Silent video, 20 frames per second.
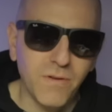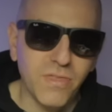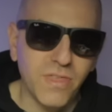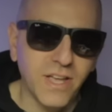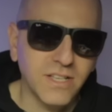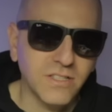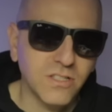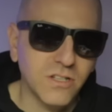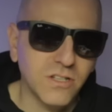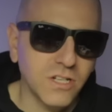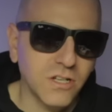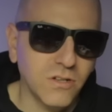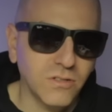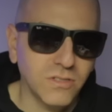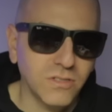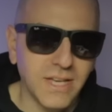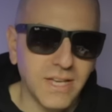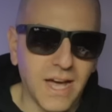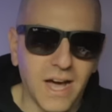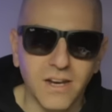things are going to
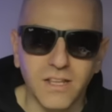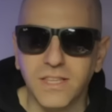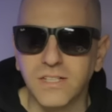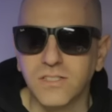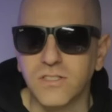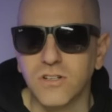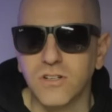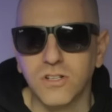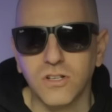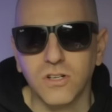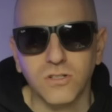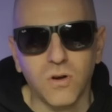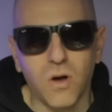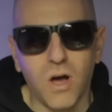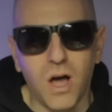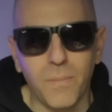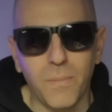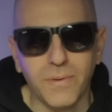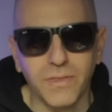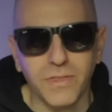go down and things are going to go
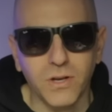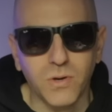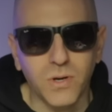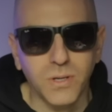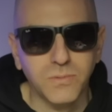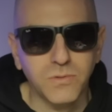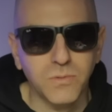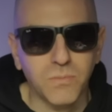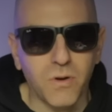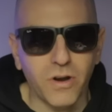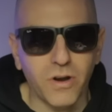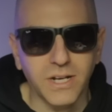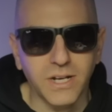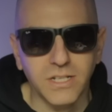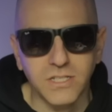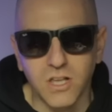up in the crypto market.